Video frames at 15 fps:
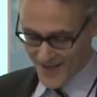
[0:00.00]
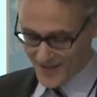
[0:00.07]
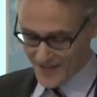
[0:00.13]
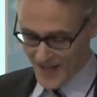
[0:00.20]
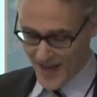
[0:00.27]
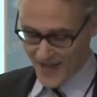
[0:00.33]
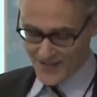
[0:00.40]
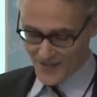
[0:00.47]

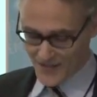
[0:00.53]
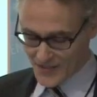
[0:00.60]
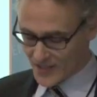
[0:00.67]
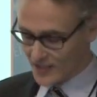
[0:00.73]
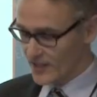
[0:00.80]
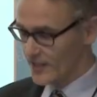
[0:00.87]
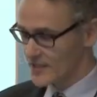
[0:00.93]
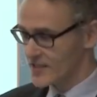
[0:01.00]
the extra
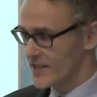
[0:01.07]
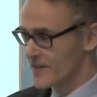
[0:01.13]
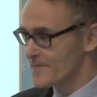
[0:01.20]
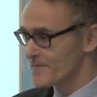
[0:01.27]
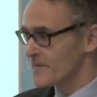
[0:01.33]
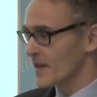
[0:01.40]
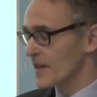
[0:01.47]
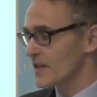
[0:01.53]
stars,
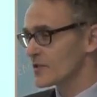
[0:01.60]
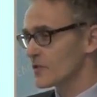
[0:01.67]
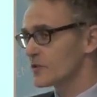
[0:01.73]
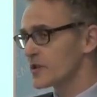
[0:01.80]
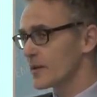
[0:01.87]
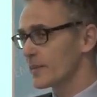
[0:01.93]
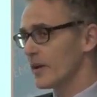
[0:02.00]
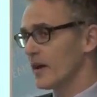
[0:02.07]
is to
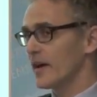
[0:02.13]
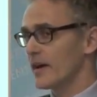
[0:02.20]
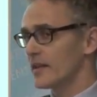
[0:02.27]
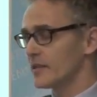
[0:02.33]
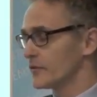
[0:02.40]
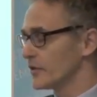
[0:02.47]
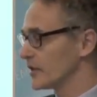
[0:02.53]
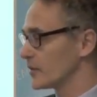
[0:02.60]
also apply it in
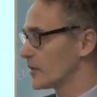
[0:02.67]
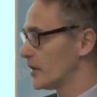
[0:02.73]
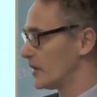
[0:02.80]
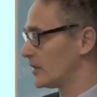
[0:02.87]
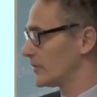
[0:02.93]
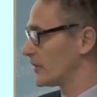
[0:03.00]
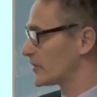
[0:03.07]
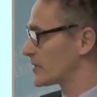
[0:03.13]
the real
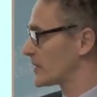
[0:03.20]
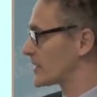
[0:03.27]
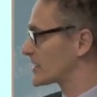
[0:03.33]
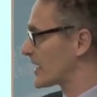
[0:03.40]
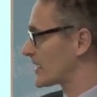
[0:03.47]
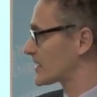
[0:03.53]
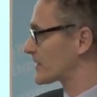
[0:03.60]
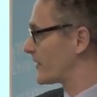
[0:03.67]
world, not to be
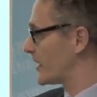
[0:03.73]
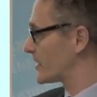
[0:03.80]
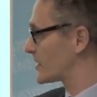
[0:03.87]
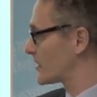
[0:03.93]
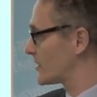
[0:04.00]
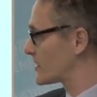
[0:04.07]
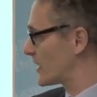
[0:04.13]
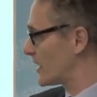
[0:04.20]
satisfied
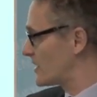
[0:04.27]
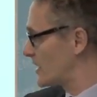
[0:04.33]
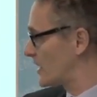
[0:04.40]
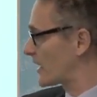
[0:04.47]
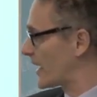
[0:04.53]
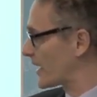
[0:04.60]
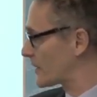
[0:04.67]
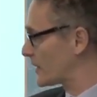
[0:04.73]
to use it in the
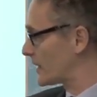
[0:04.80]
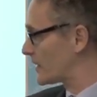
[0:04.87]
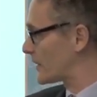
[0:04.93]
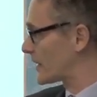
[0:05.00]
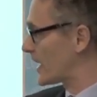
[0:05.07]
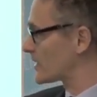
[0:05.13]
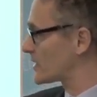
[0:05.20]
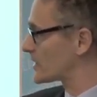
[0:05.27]
academy,
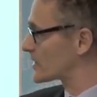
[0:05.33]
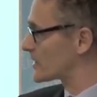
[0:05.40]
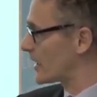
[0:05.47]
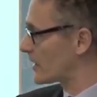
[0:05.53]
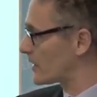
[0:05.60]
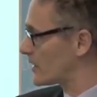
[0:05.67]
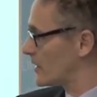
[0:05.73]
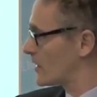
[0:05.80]
but actually
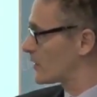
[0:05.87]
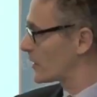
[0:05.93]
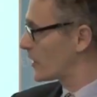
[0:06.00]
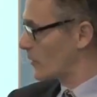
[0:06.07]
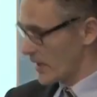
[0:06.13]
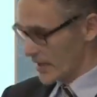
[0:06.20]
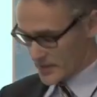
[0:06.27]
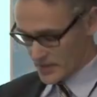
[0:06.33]
say, you know,
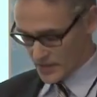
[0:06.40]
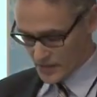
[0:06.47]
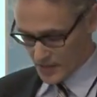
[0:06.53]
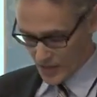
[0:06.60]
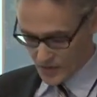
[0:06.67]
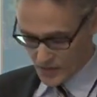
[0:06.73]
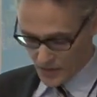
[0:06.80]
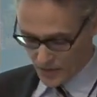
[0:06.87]
where does this
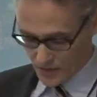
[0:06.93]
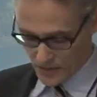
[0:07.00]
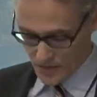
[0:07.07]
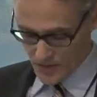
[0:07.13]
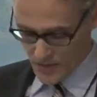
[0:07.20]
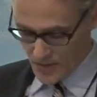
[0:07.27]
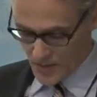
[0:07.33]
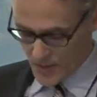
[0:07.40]
go to?
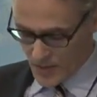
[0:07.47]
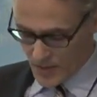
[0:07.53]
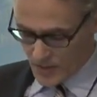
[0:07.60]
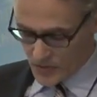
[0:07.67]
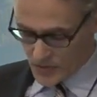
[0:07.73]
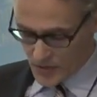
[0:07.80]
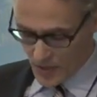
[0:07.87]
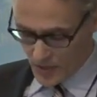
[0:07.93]

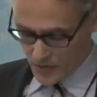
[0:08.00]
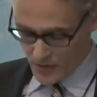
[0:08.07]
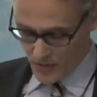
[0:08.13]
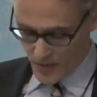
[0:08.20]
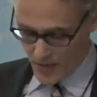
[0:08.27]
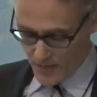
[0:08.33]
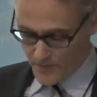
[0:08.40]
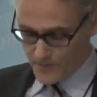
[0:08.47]
So
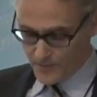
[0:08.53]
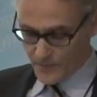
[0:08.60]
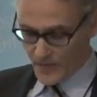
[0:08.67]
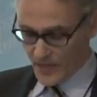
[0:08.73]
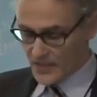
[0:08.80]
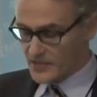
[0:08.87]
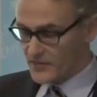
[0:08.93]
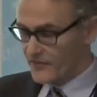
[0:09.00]

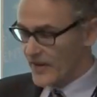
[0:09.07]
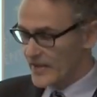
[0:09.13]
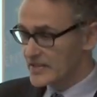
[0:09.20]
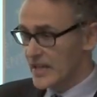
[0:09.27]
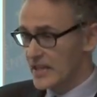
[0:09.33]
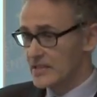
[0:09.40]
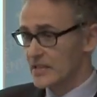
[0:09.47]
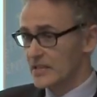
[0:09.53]
it's
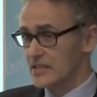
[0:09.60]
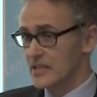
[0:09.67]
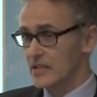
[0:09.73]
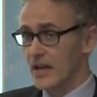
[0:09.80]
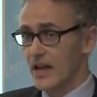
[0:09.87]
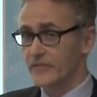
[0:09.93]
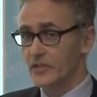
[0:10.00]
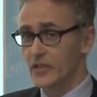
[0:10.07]
fantastic to
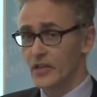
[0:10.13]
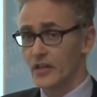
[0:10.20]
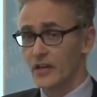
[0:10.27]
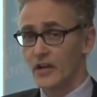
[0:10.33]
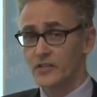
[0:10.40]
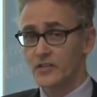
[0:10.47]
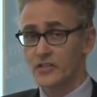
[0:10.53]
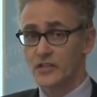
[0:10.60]
have you here.
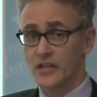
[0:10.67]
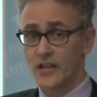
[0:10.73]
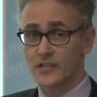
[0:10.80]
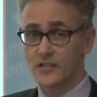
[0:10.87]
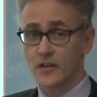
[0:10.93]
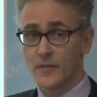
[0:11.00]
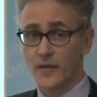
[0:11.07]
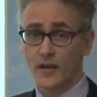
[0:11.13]
It's just the last
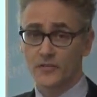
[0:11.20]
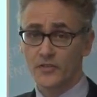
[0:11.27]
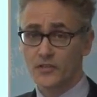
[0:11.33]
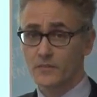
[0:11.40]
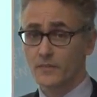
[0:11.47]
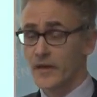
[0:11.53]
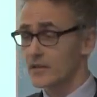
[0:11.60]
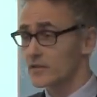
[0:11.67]
comment I'll
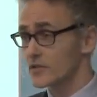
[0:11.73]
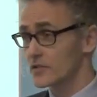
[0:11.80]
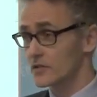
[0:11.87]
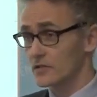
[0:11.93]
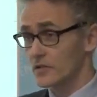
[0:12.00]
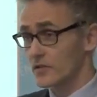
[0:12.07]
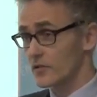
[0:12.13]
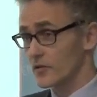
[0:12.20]
just make, just
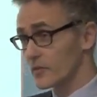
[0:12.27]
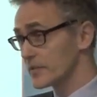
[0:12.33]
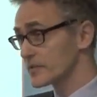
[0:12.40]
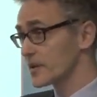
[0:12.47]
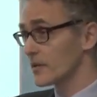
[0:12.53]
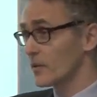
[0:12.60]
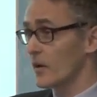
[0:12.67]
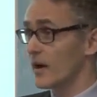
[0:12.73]
to you all
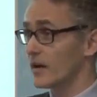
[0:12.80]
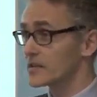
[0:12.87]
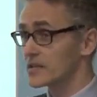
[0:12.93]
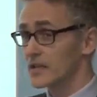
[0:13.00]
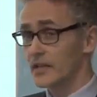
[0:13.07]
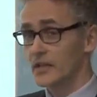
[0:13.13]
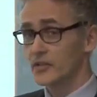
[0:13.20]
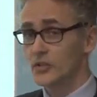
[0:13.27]
be aware, it's a
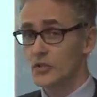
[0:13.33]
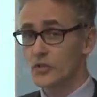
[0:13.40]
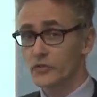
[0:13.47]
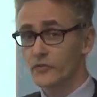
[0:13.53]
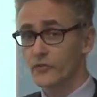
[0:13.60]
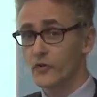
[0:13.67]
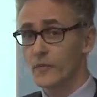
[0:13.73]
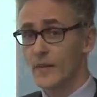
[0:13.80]
slightly unusual
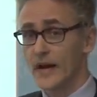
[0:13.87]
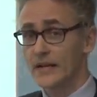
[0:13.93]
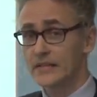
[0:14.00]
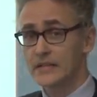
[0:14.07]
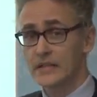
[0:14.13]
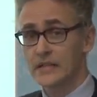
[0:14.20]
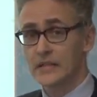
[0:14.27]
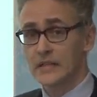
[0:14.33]
format.